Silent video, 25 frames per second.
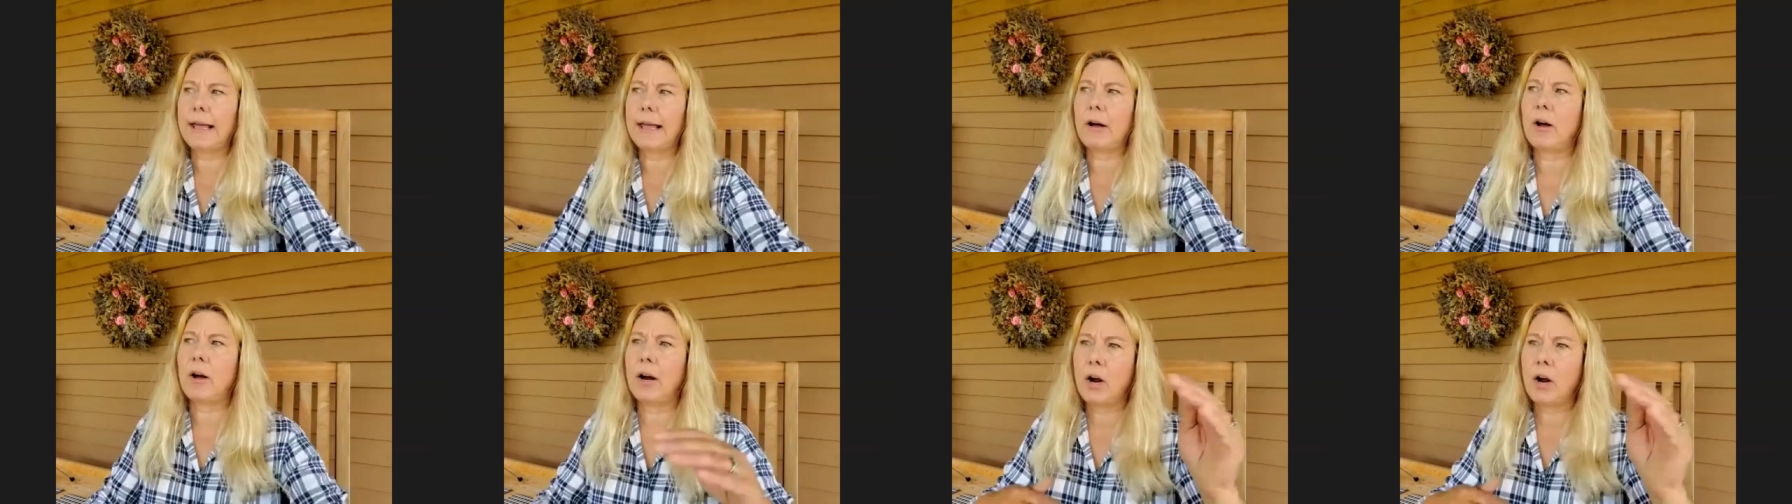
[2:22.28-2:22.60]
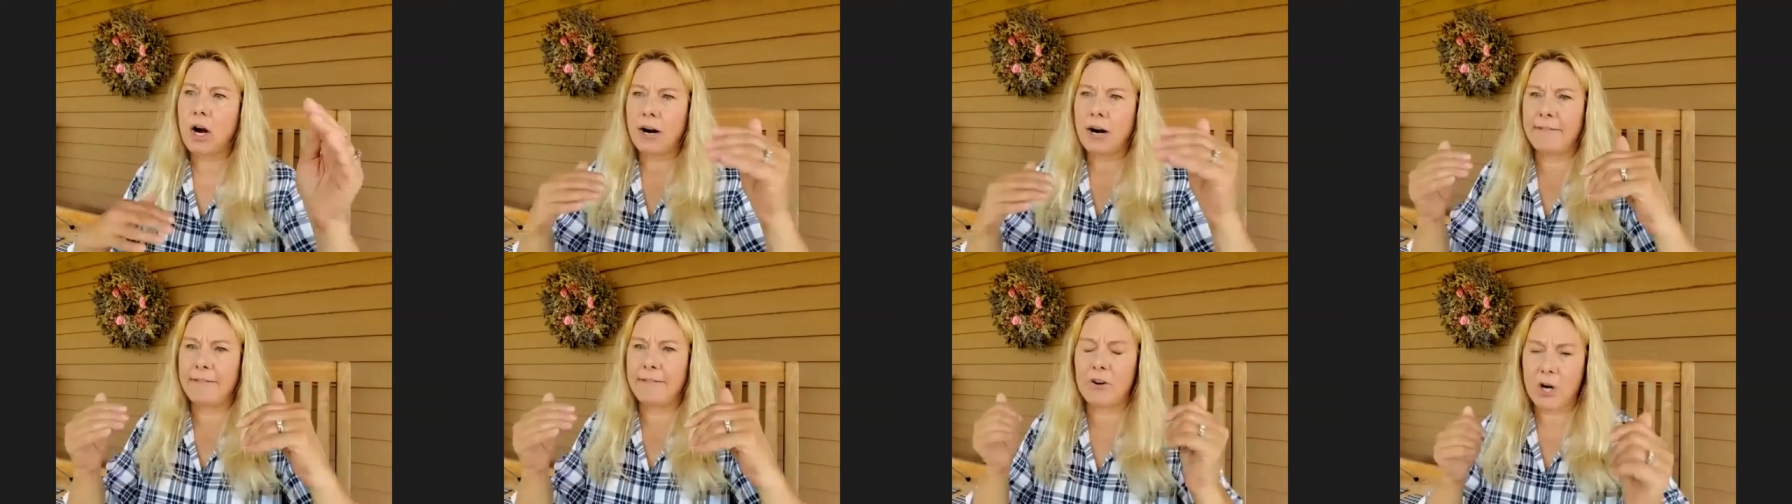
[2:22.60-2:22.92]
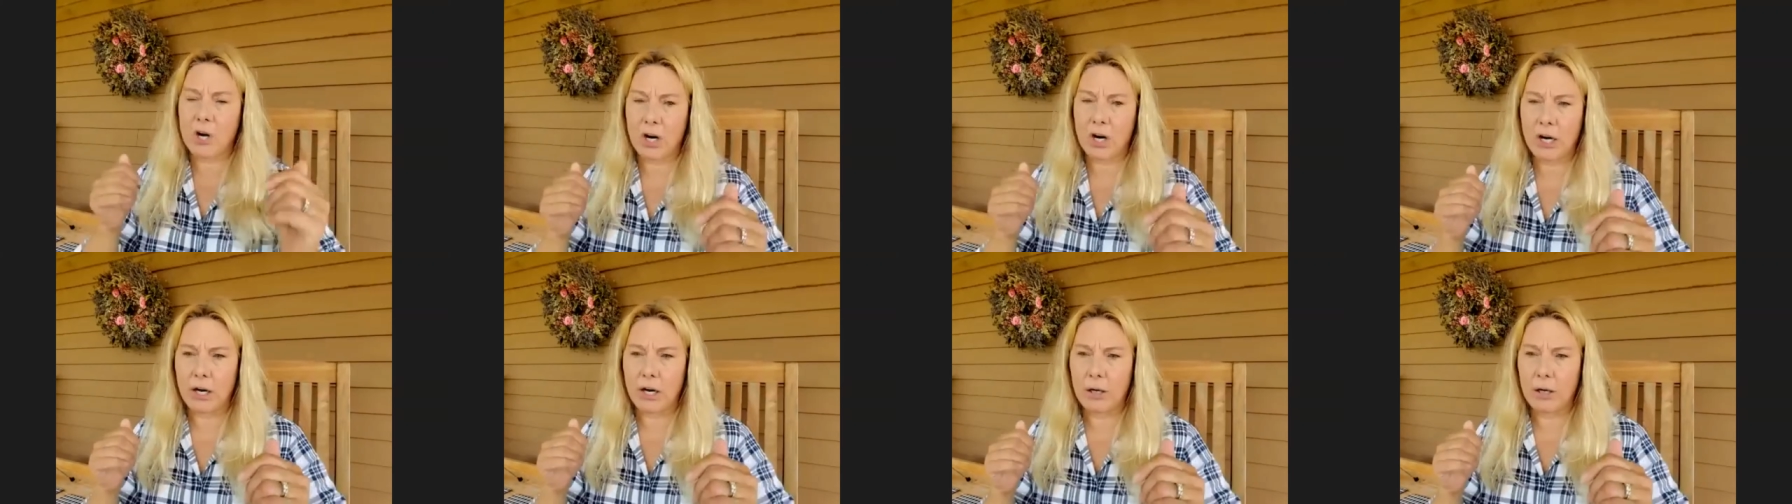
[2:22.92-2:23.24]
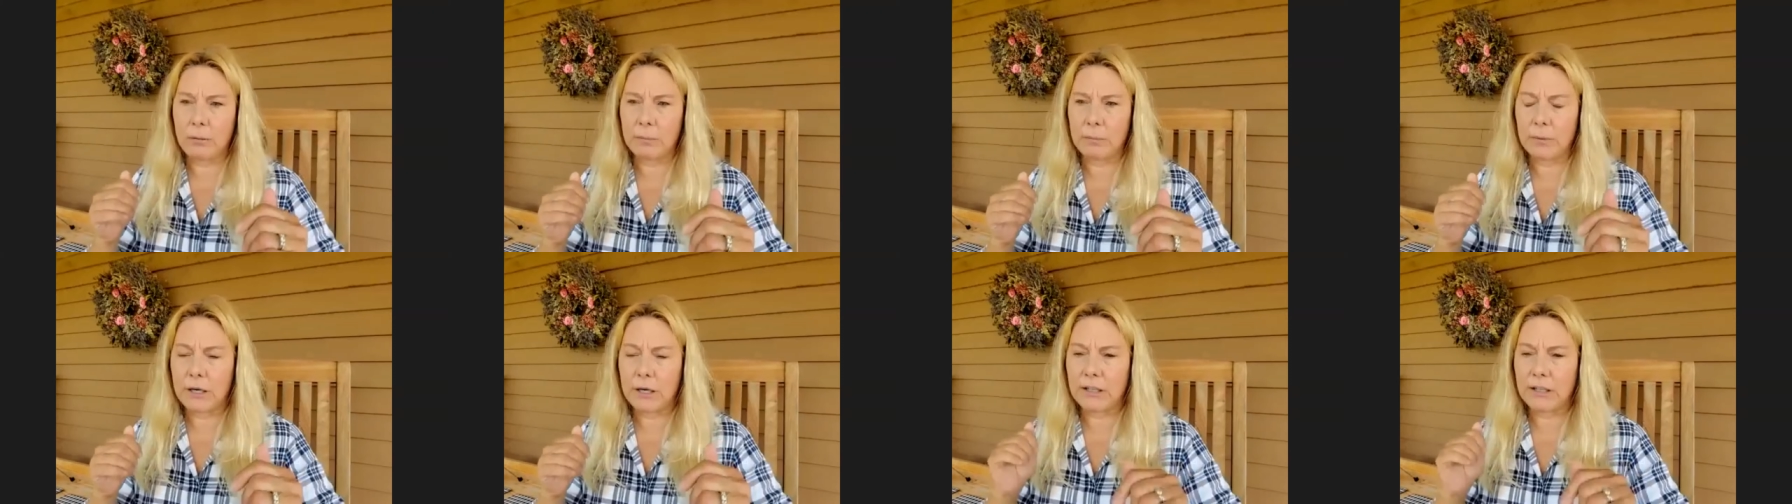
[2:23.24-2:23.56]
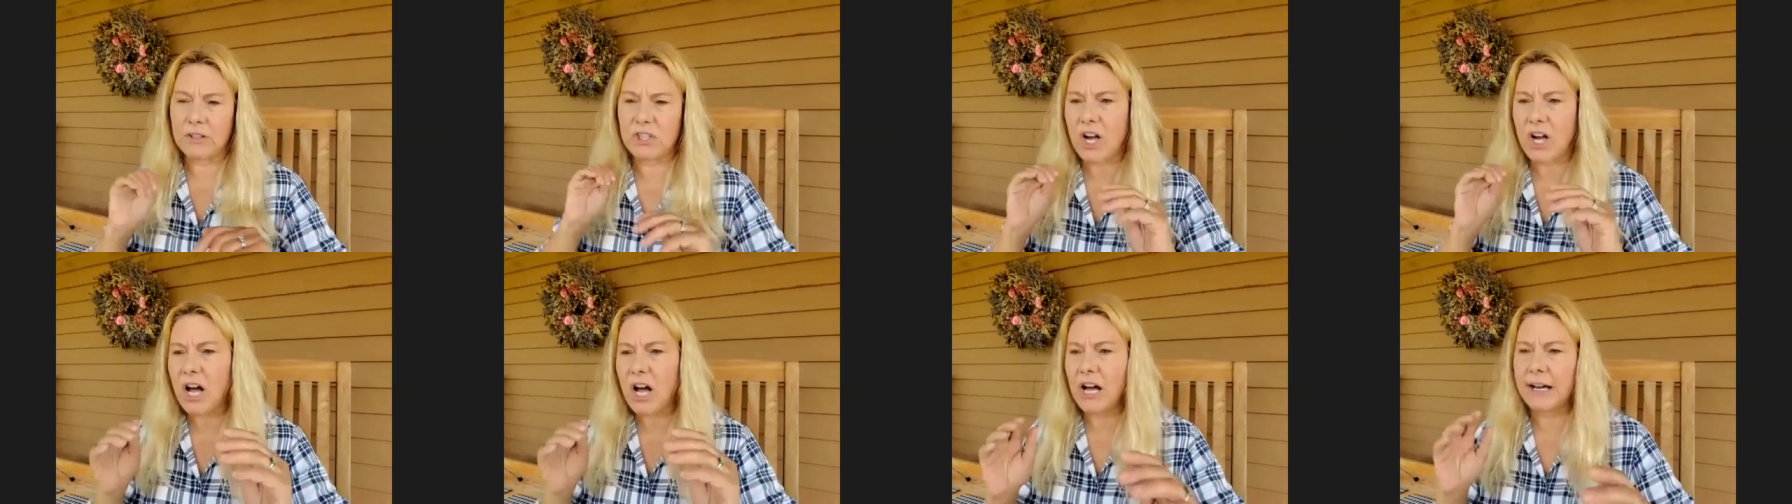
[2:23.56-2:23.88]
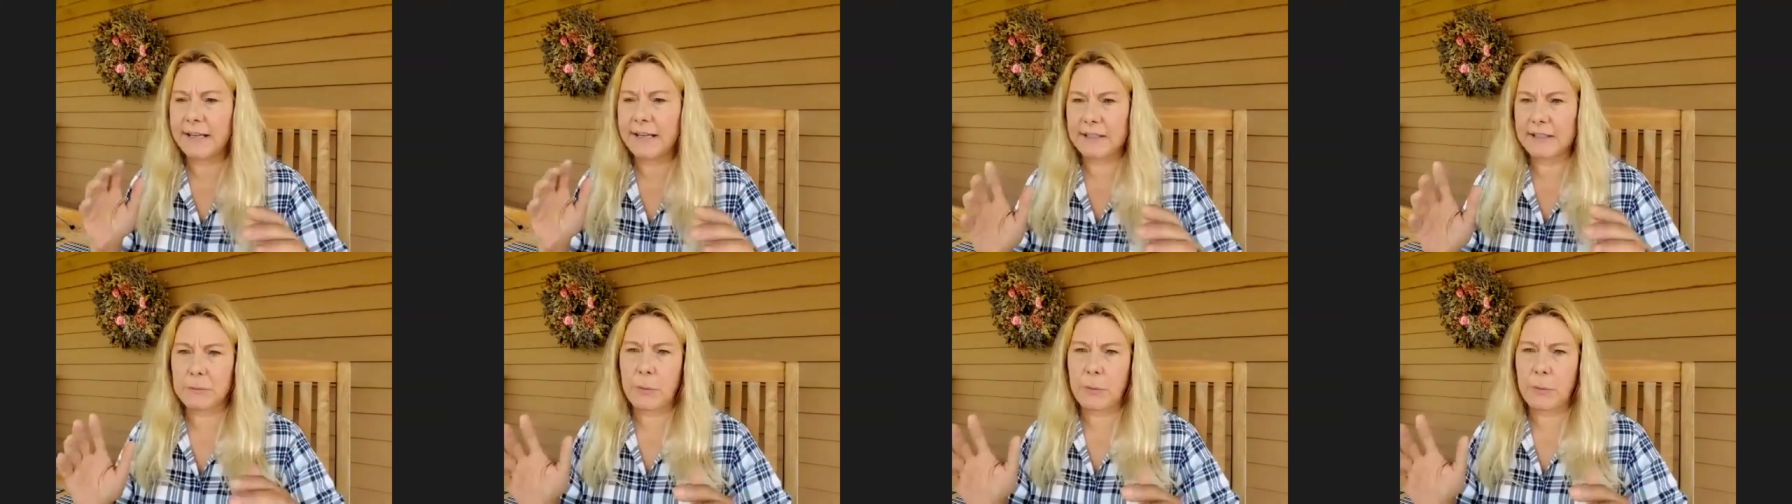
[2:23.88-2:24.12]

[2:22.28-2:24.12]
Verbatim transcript: on our farm, our dog is